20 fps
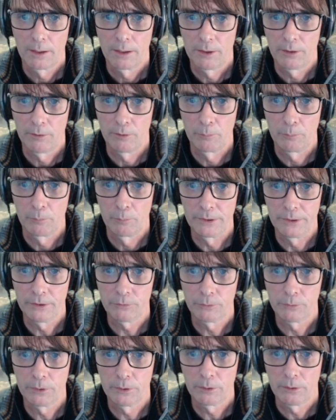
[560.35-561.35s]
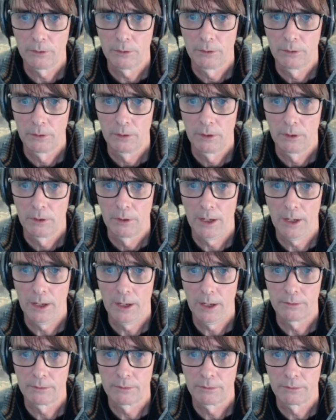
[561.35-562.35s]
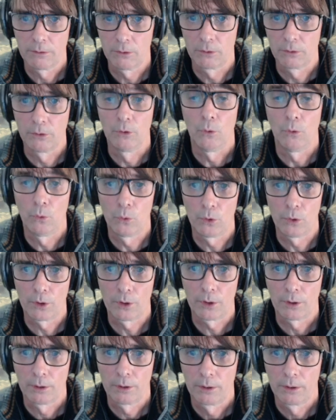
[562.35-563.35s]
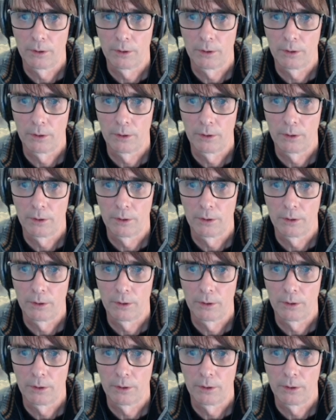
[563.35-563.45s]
And I'll put this one and or